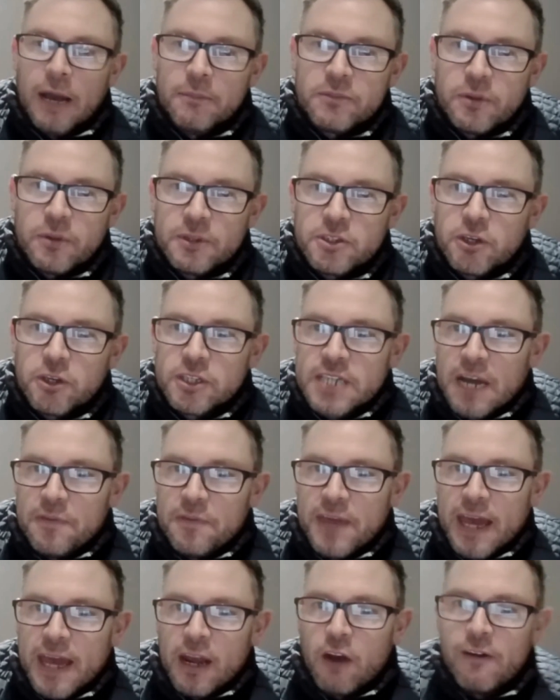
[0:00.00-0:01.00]
So it's good to have
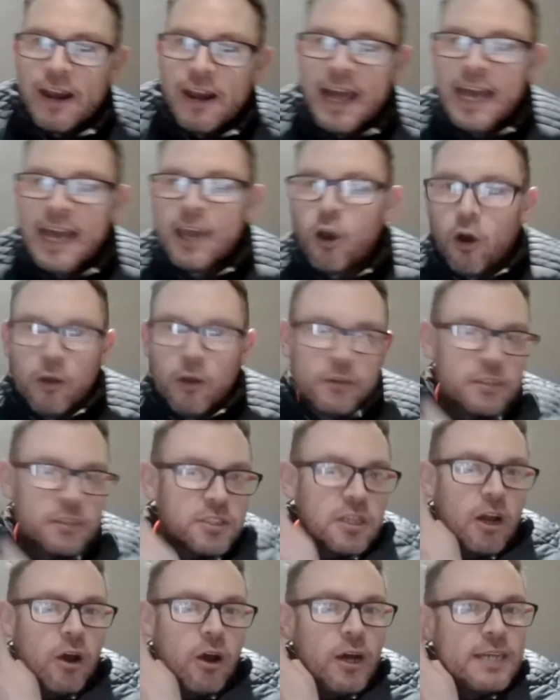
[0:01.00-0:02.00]
the NRLA on
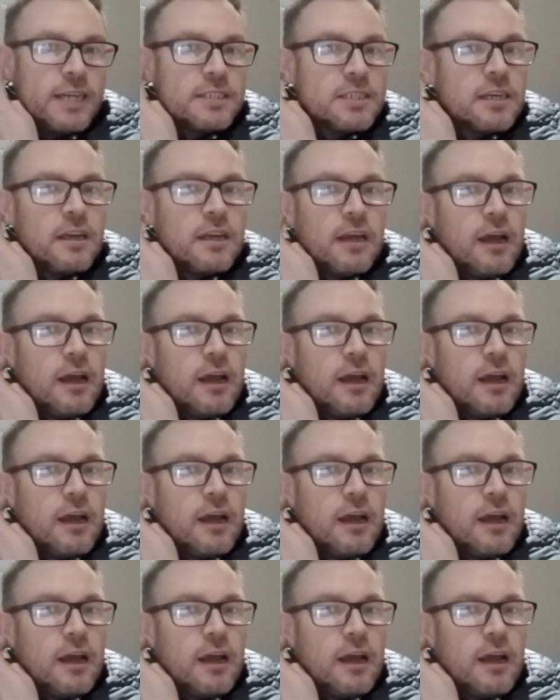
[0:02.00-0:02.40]
side.